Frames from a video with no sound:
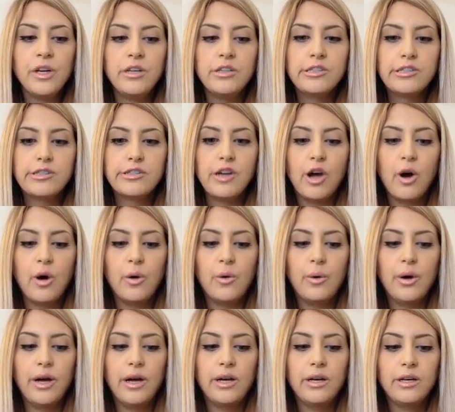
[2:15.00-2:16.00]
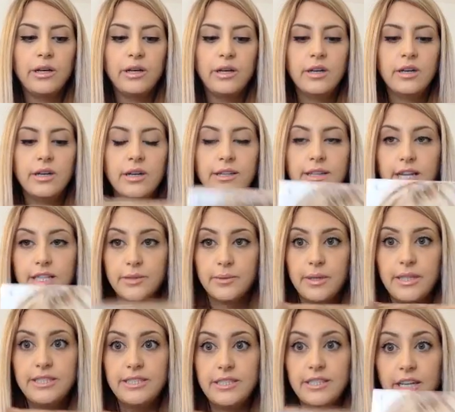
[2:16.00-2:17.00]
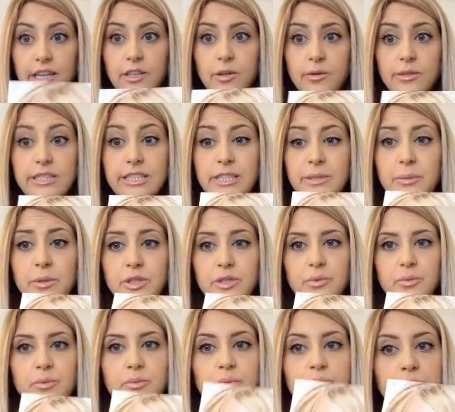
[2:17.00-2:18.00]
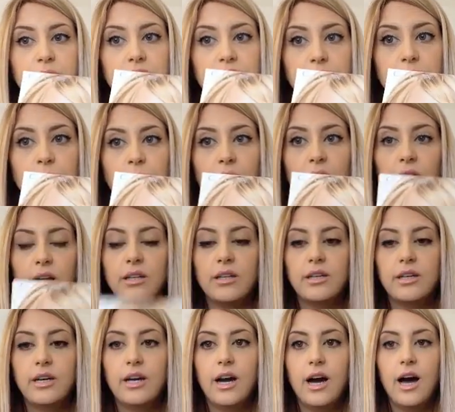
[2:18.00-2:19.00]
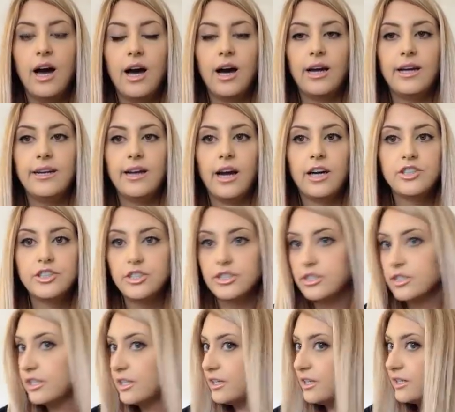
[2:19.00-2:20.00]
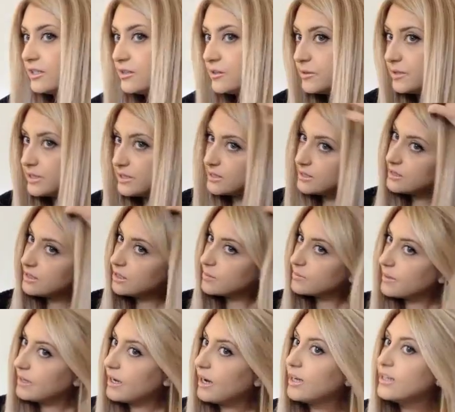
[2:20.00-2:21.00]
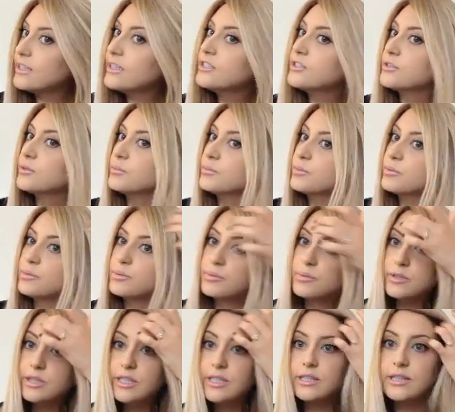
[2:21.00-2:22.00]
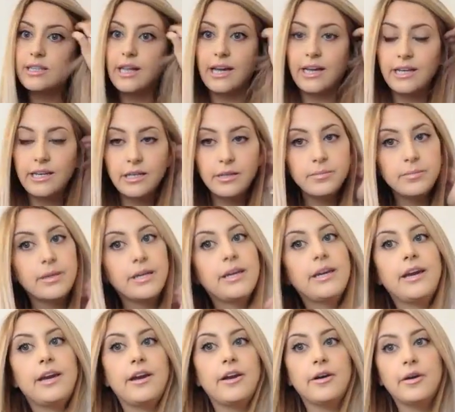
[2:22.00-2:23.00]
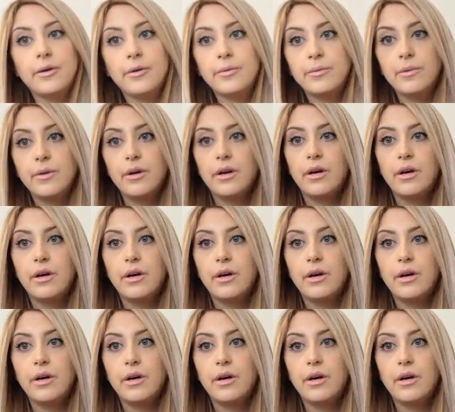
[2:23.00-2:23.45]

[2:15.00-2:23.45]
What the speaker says: So that's what I did, and I noticed it worked really well. It actually, as you can see, like my highlights are pretty light, and my hair